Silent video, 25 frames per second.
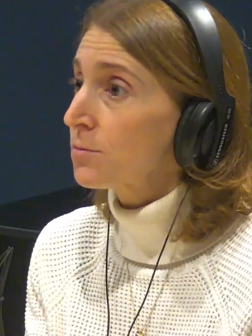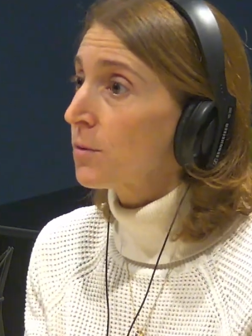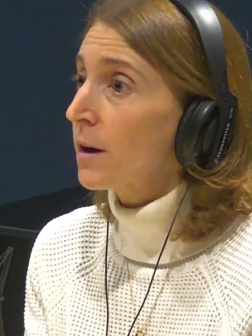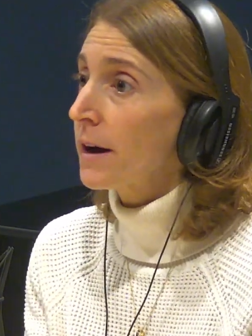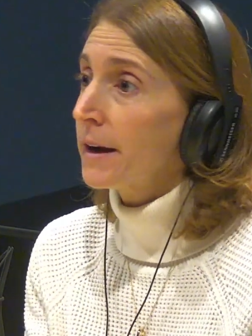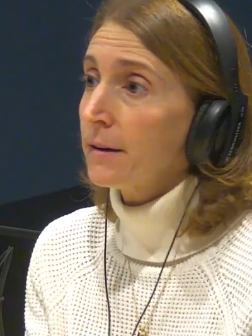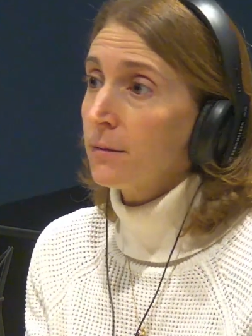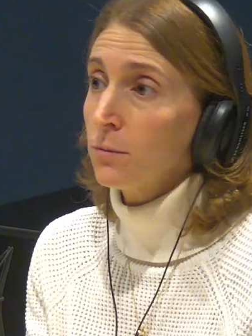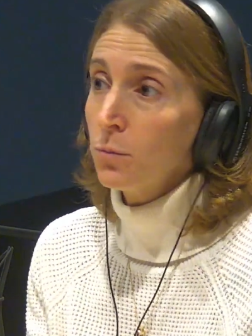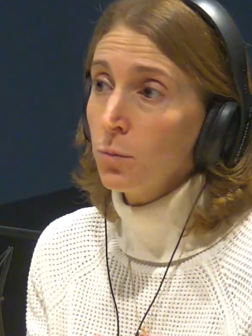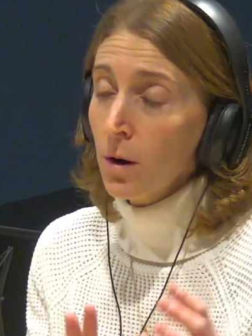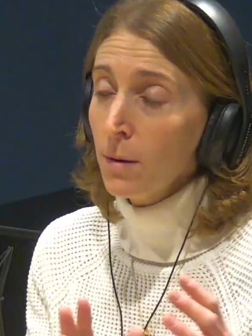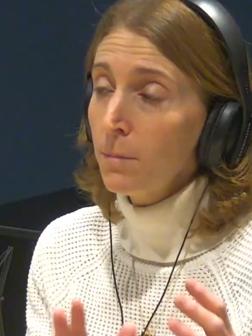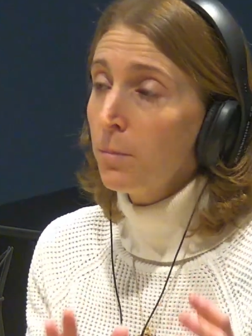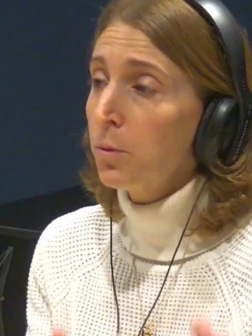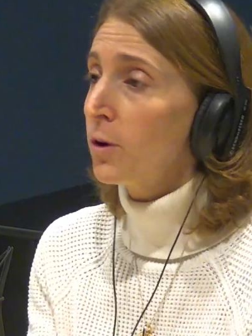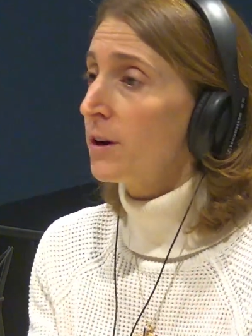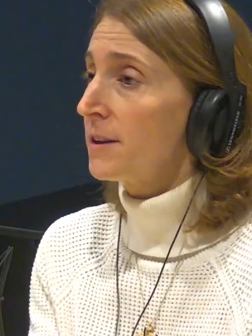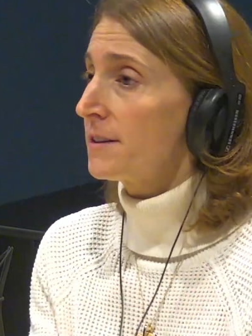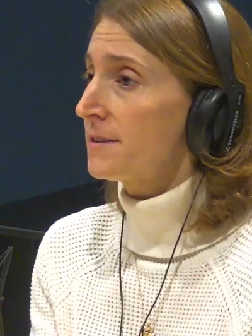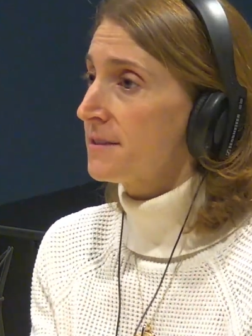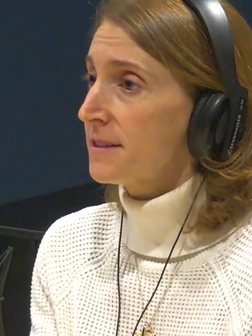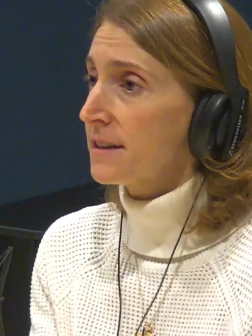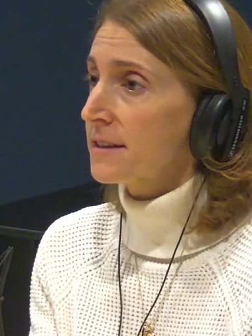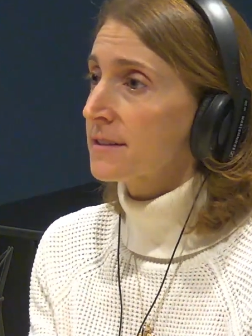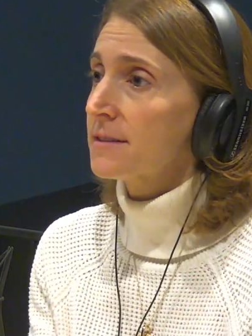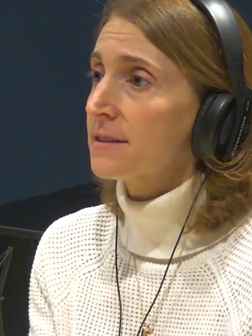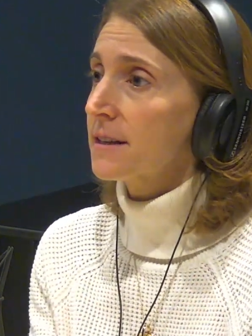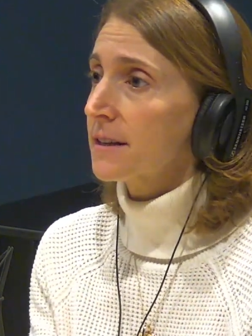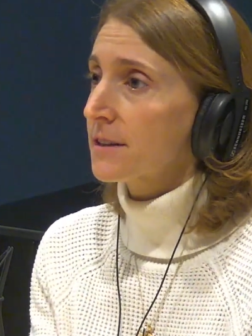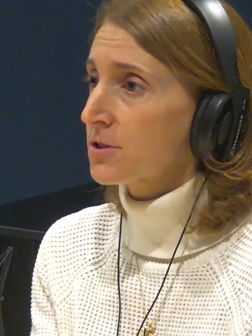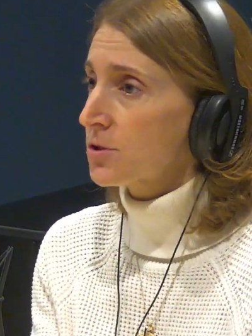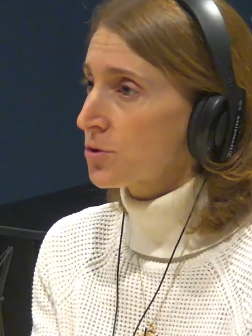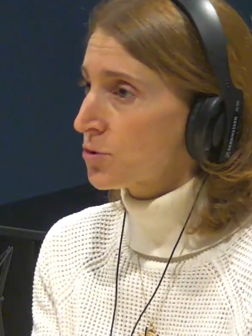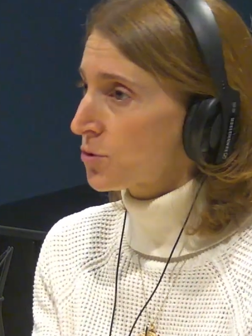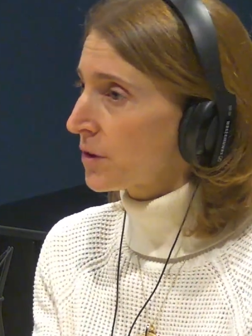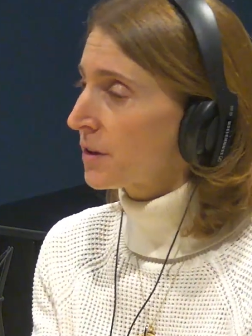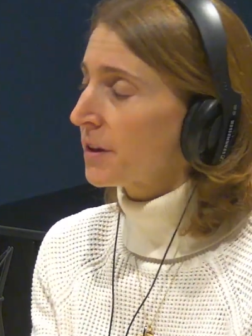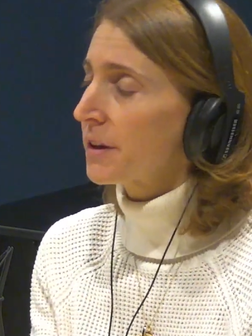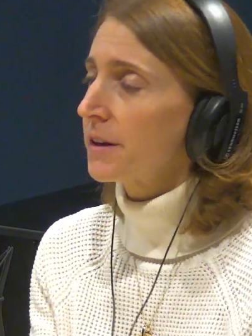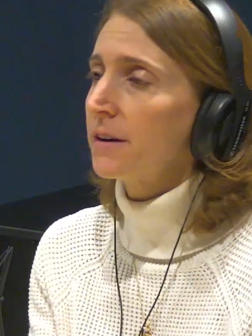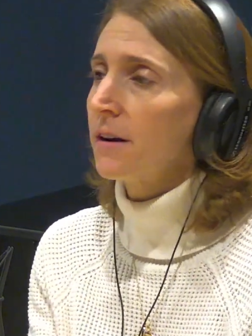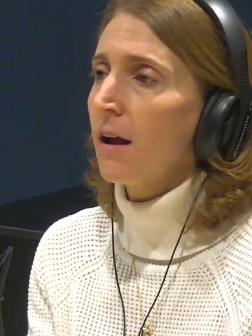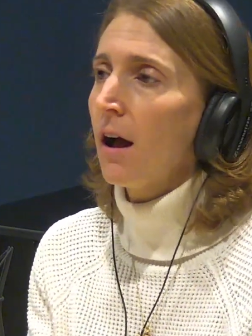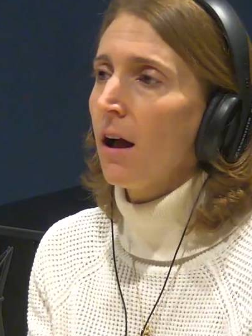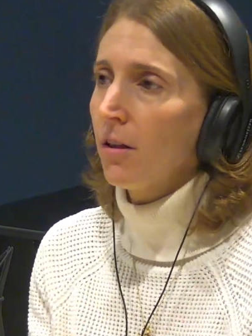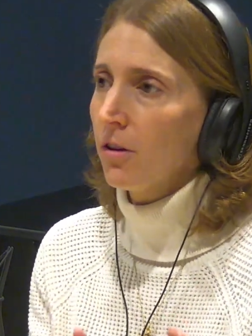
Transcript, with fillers: right, $1.66 trillion